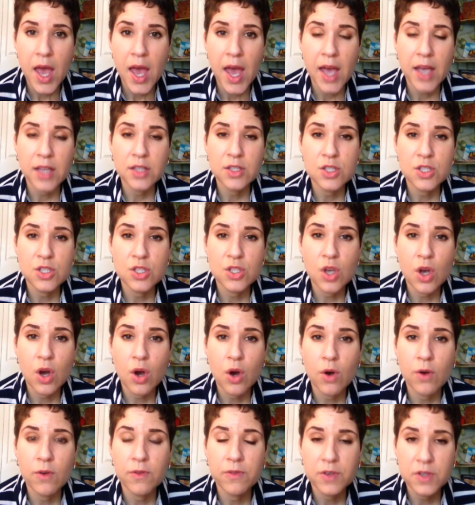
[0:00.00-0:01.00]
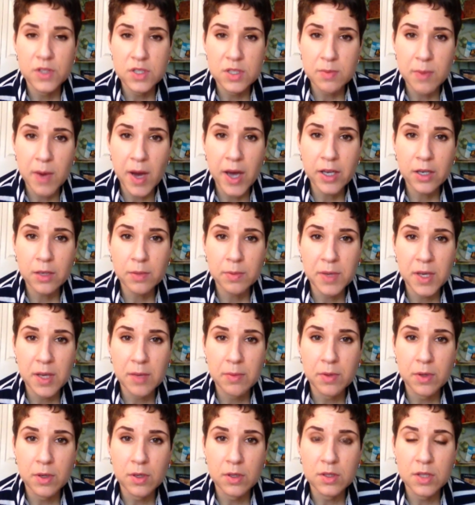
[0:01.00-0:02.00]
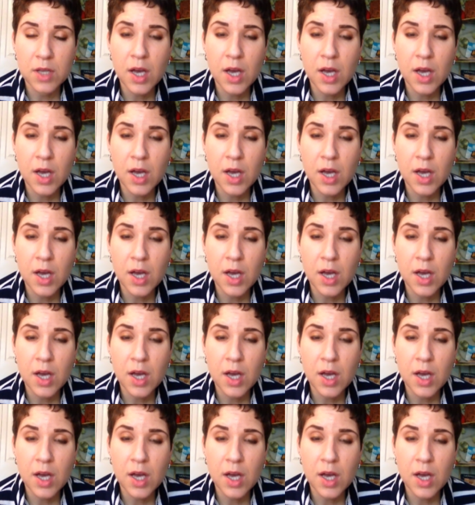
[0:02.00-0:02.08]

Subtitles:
And so for spider people,